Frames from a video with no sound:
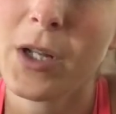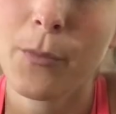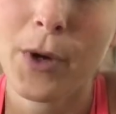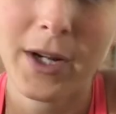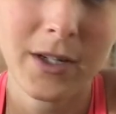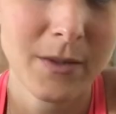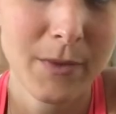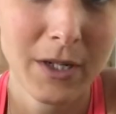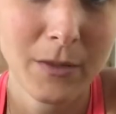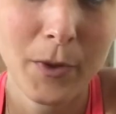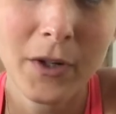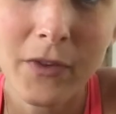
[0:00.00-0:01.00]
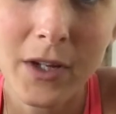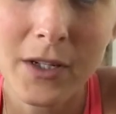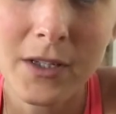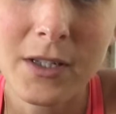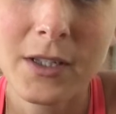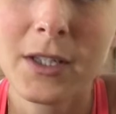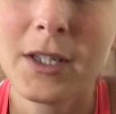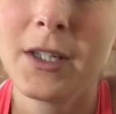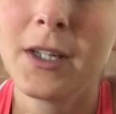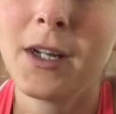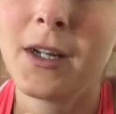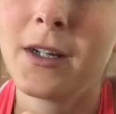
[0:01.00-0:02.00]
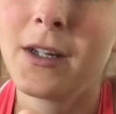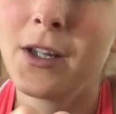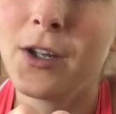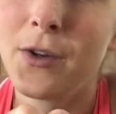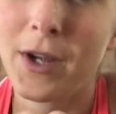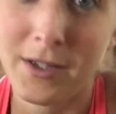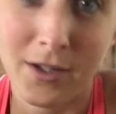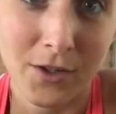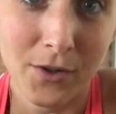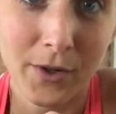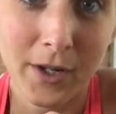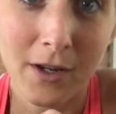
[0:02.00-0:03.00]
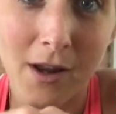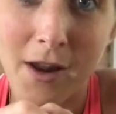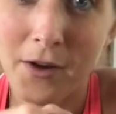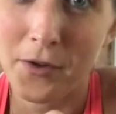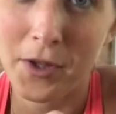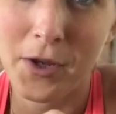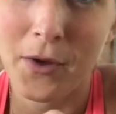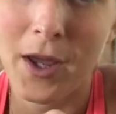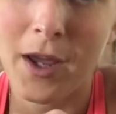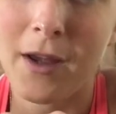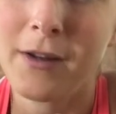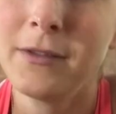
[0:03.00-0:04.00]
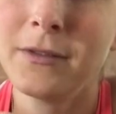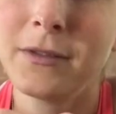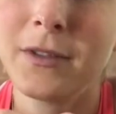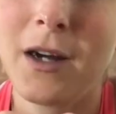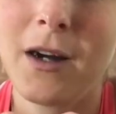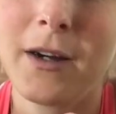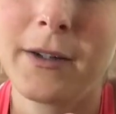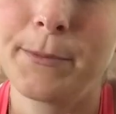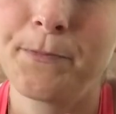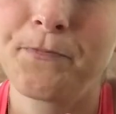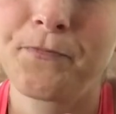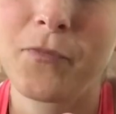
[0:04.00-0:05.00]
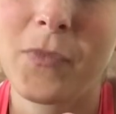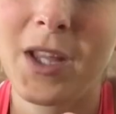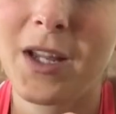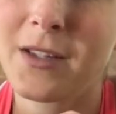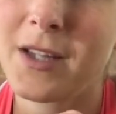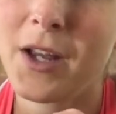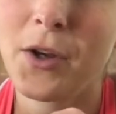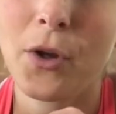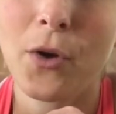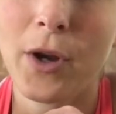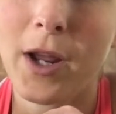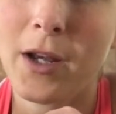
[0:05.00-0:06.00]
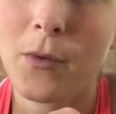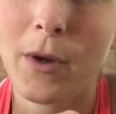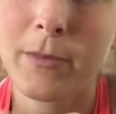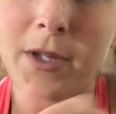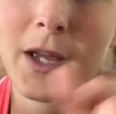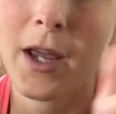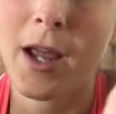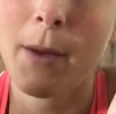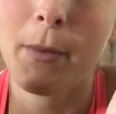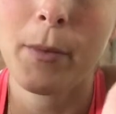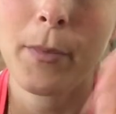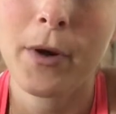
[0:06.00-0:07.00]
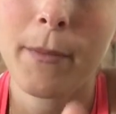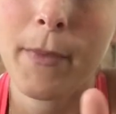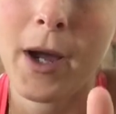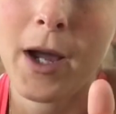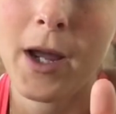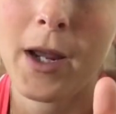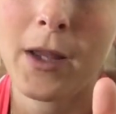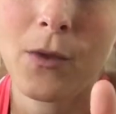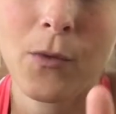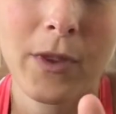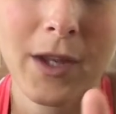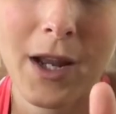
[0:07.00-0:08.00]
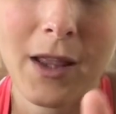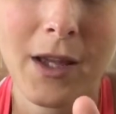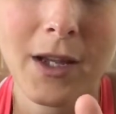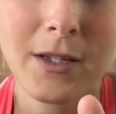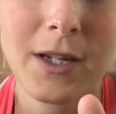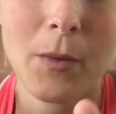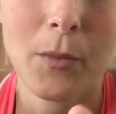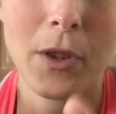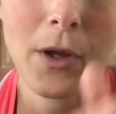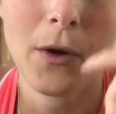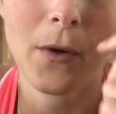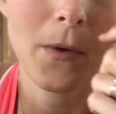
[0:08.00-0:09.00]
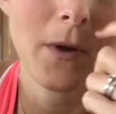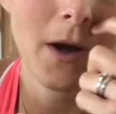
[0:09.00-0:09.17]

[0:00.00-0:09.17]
practice makes perfect. You guys can do it. I know that you can. Like I said, you can go to any website. I'm gonna put the one that I like down below.